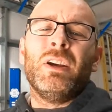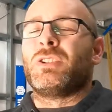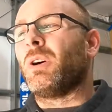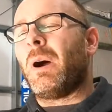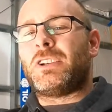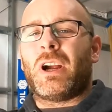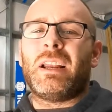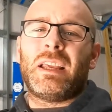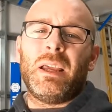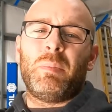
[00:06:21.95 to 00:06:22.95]
so I
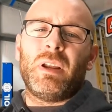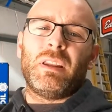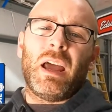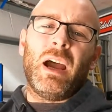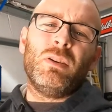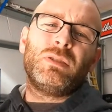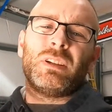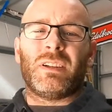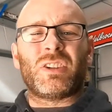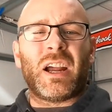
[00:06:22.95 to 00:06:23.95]
try to keep it in the
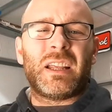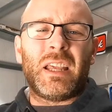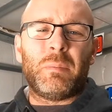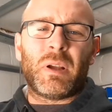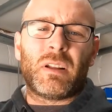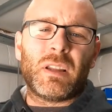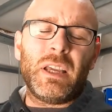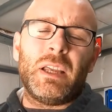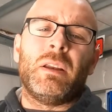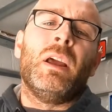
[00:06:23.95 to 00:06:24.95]
house and try to keep it
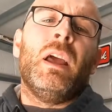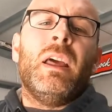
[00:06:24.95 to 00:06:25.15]
clean.